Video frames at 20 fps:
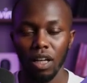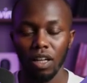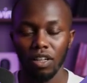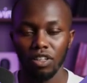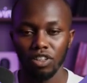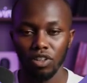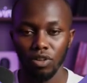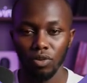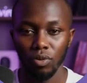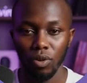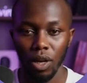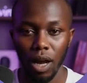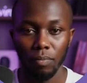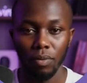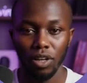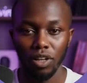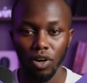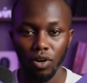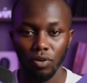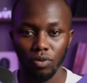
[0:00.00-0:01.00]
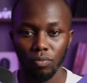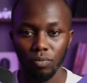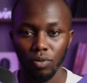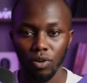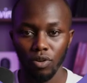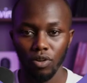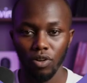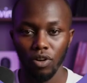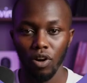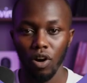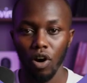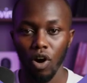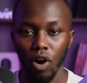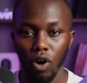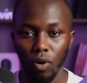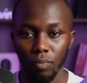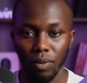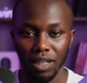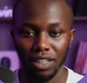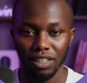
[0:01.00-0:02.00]
So grab a notebook,
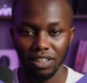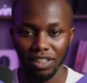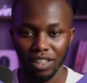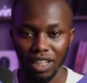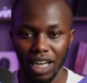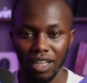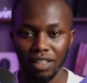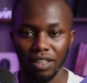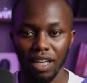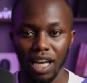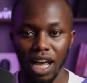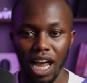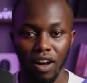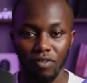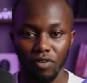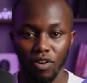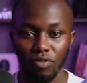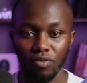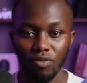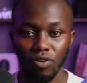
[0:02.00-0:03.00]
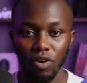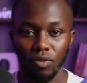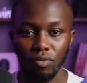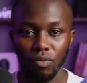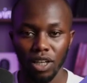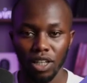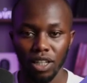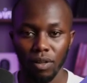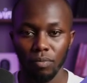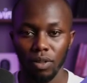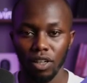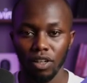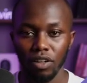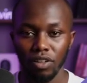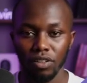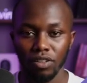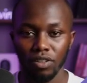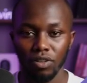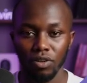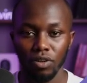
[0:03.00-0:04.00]
or better yet, have your phone ready
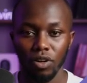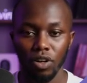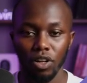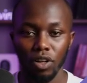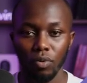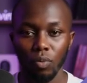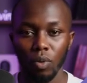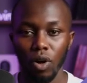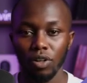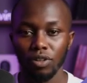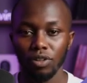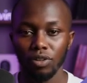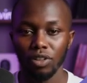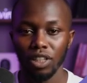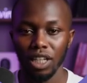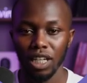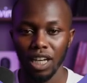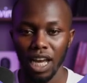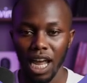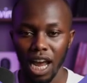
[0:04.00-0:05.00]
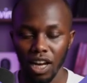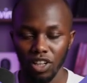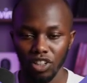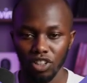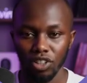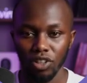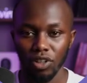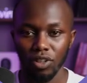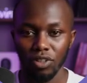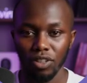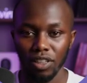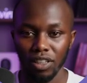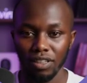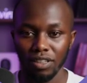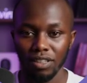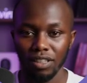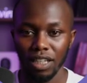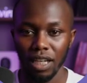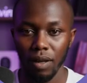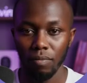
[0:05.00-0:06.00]
because you're going to want to take action on
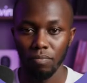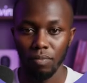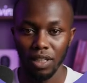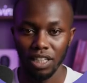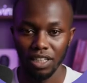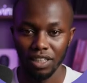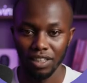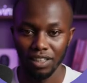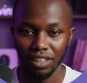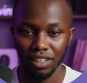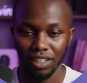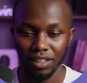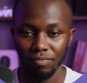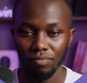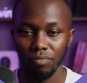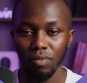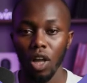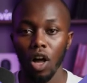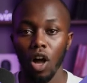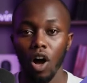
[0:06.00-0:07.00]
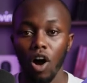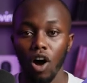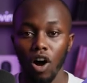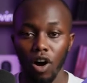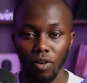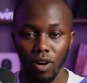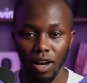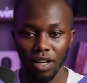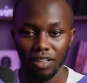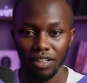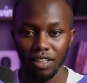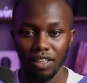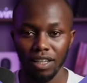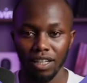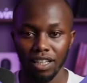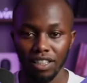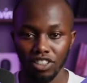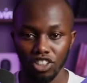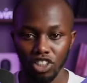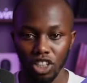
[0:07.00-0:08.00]
this immediately. All right,
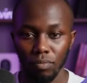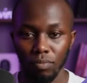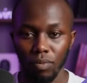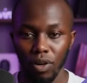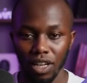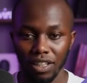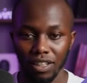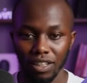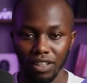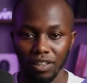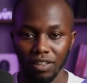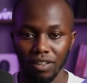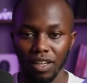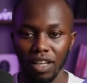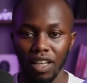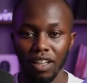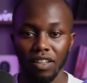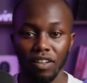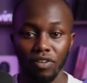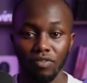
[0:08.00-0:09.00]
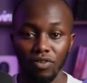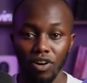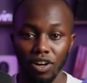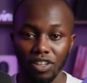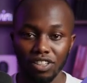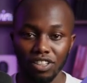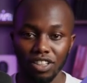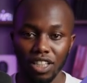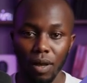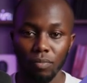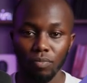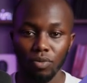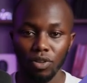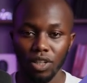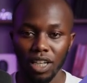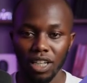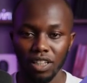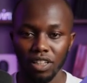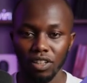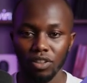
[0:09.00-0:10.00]
let's jump right in. The first step to
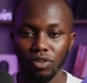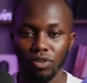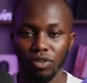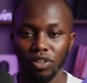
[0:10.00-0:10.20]
get into